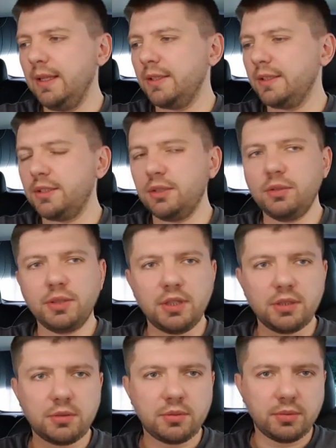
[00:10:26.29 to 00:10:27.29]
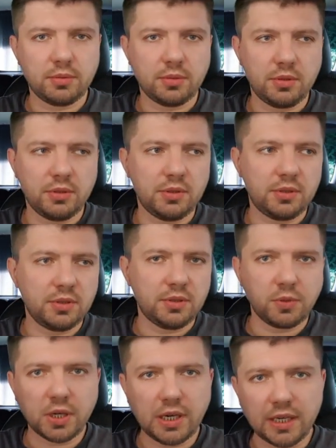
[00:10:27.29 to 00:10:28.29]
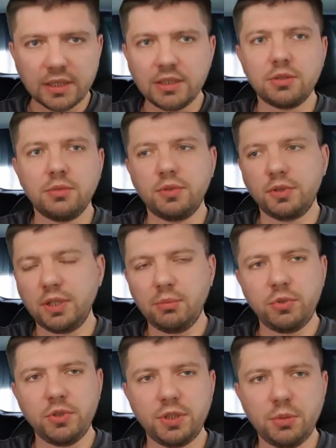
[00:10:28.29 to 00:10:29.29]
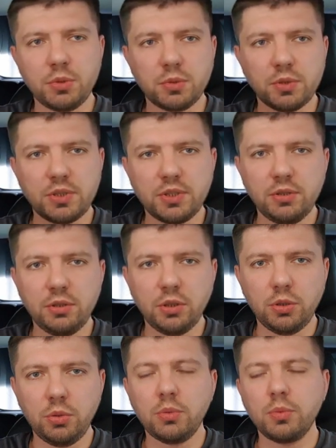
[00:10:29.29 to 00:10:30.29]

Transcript: so that regardless of the temperature, which was still low,